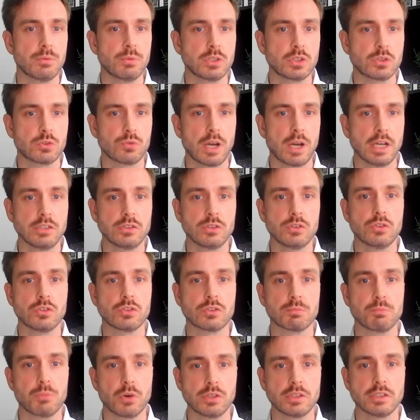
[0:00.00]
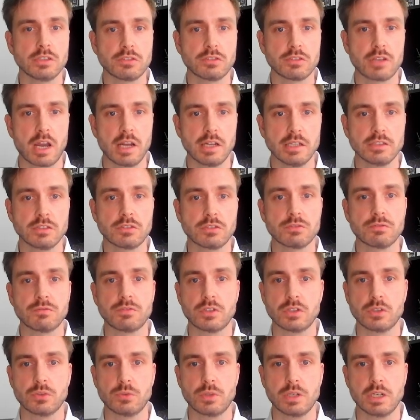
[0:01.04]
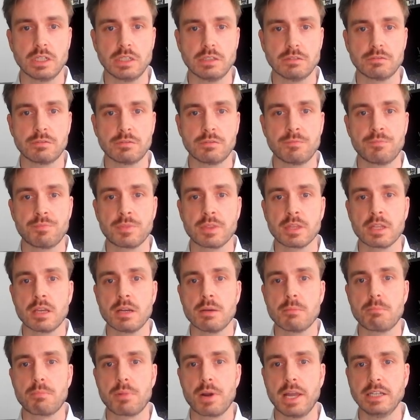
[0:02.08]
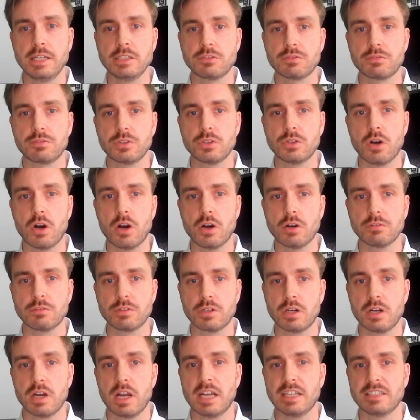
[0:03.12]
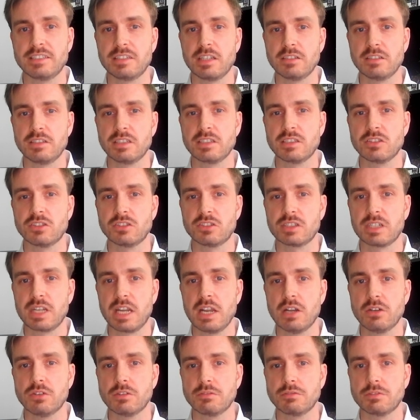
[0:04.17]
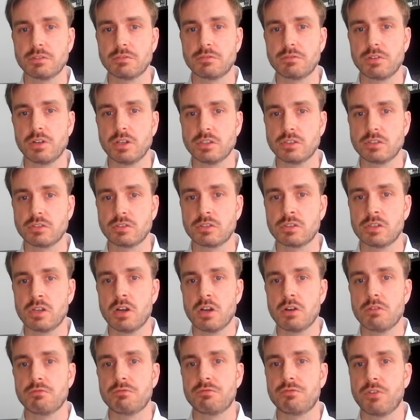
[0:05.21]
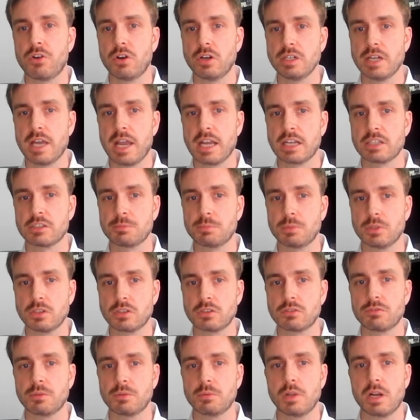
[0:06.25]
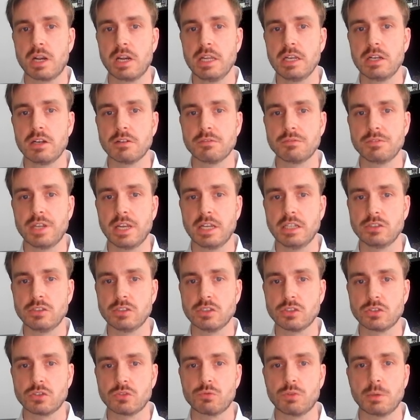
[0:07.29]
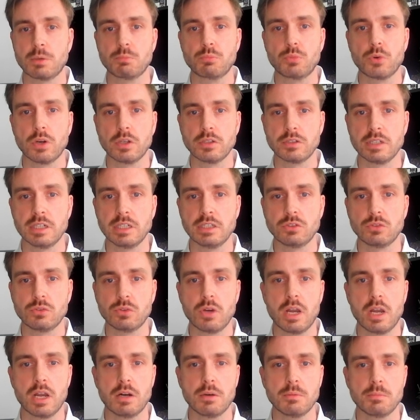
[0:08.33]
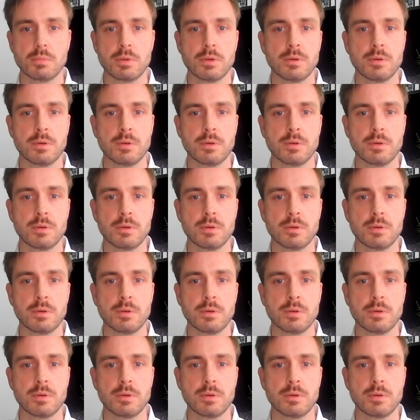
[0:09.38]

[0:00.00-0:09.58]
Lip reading: would try to use modern science for the relief. Planes flew over, assessing the scale of the floods. Foreign experts from the League of Nations were brought in to help.